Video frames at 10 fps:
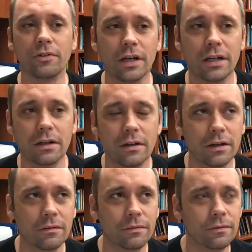
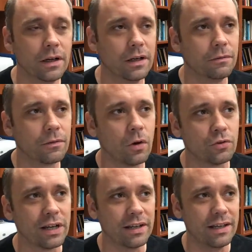of
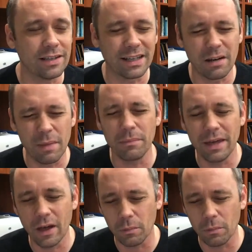cultural techniques that kind of help